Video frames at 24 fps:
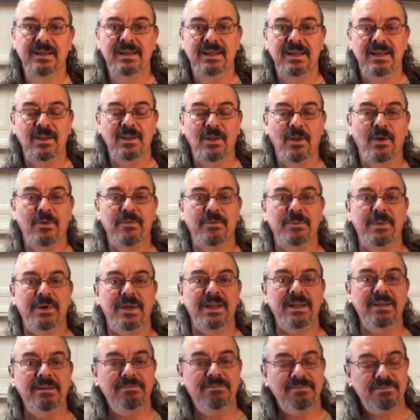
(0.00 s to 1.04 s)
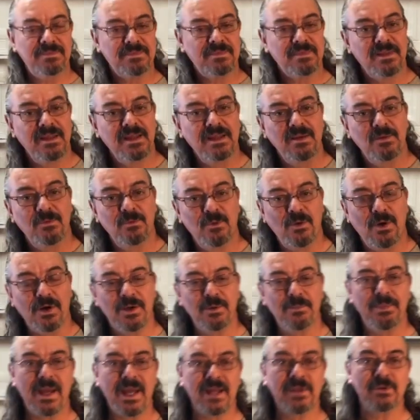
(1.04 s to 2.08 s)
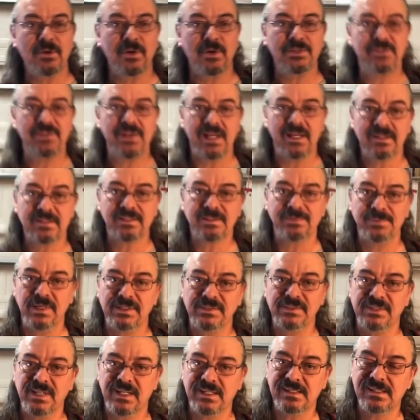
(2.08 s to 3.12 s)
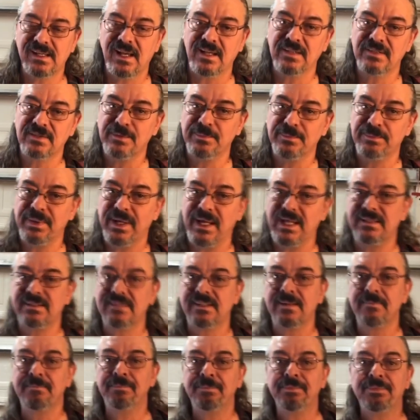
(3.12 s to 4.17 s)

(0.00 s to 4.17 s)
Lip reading: Hello everybody, welcome back to our channel, Smithjack's Custom Baits.